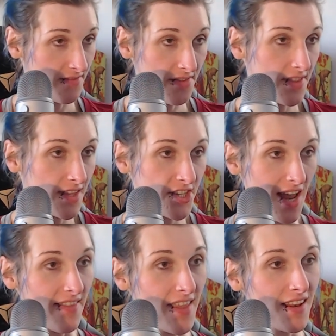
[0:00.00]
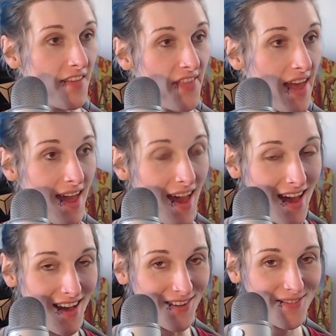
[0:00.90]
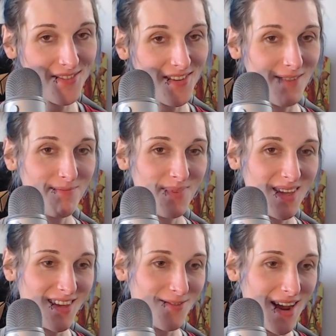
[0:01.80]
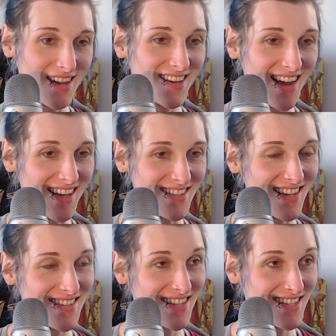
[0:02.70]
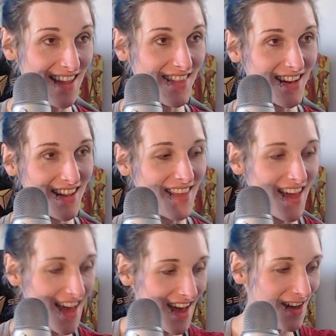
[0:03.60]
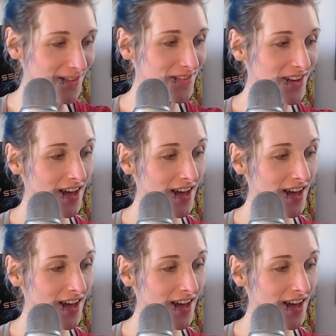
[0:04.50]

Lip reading: the gender that they have and be recognized as the gender that they have